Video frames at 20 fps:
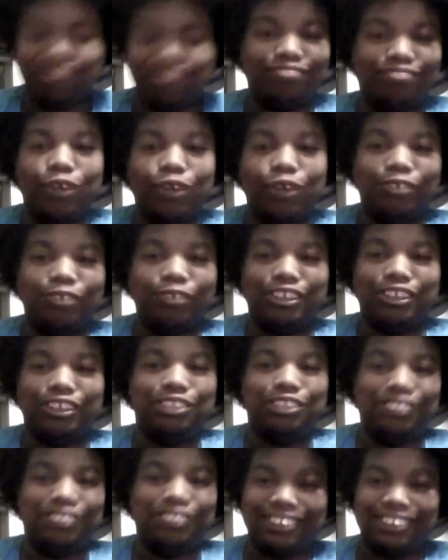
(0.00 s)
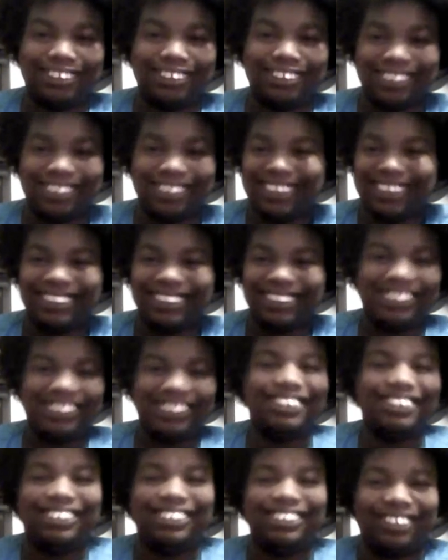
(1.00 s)
knowing this dude since, like,
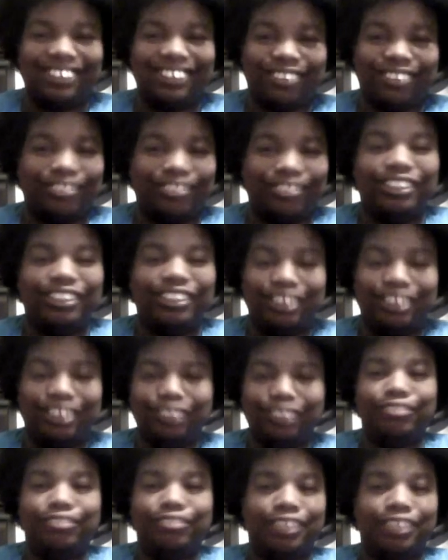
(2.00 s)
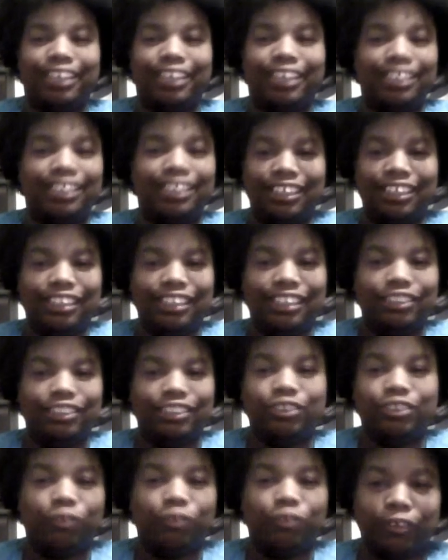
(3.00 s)
season three. She was like,
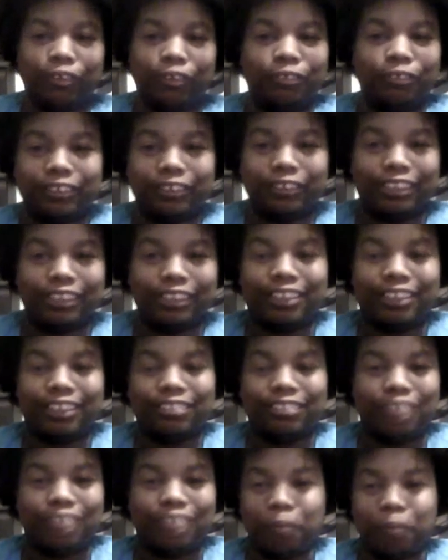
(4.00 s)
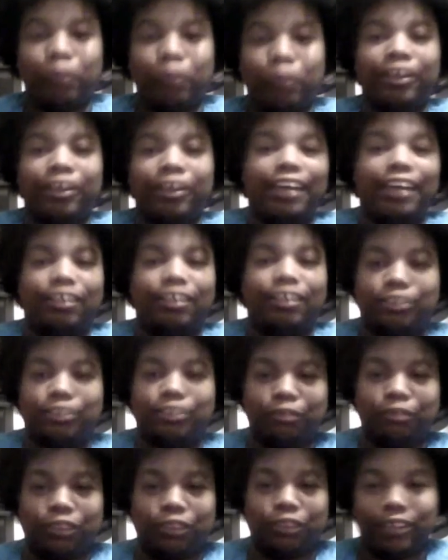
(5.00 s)
she was the one that was that pointed out to
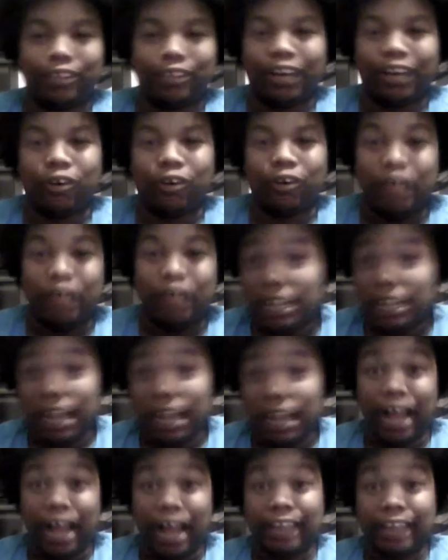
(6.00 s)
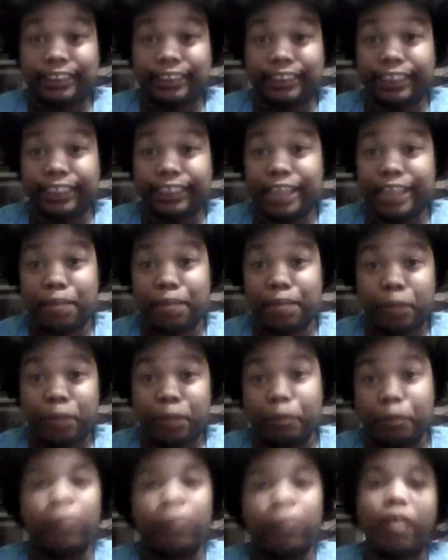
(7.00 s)
him, you know, that whole "I see dead
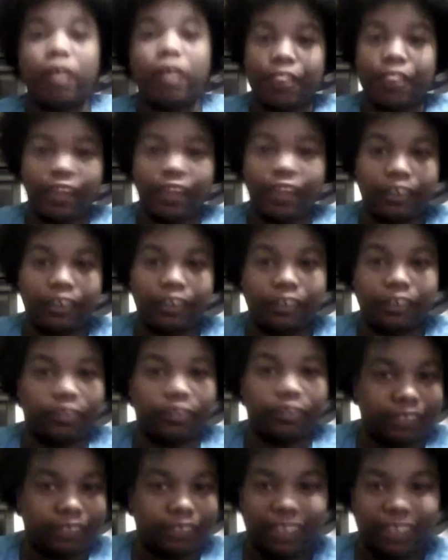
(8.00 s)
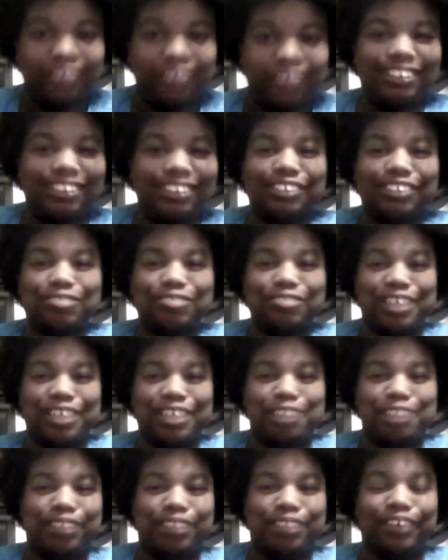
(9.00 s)
people" thing, you know, that
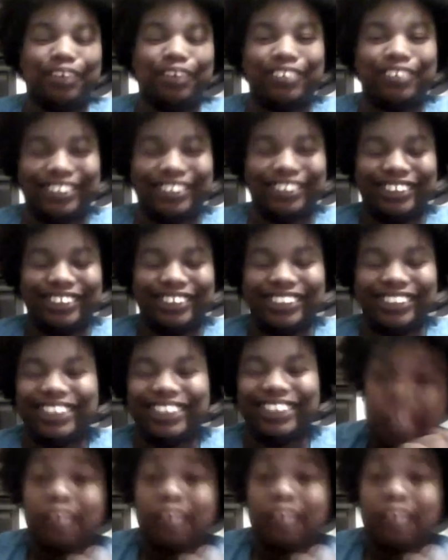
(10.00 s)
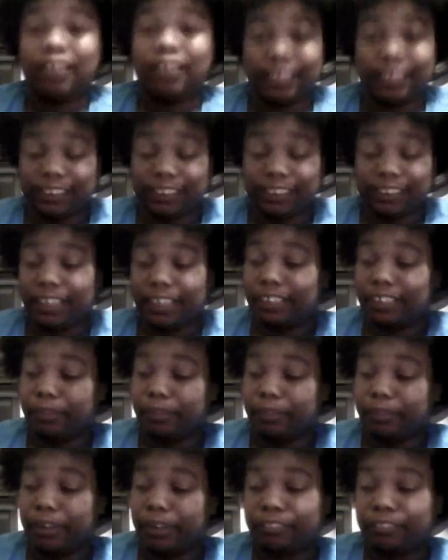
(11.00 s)
with him and Lori and shit. Like I said, that's
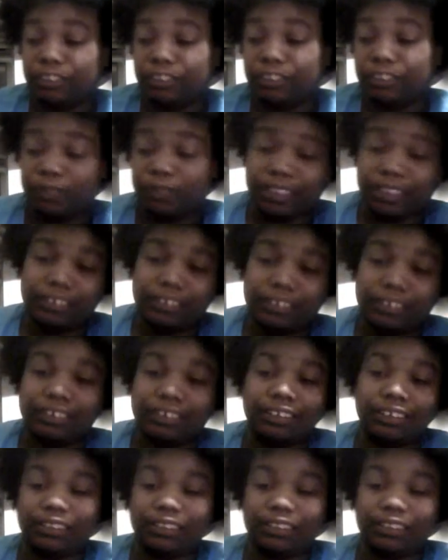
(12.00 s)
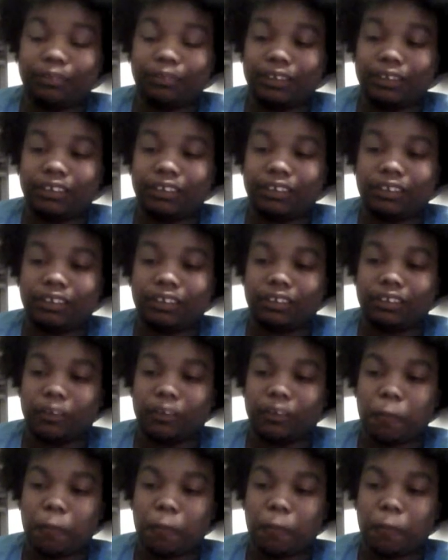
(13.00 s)
probably the reason why I deleted it, because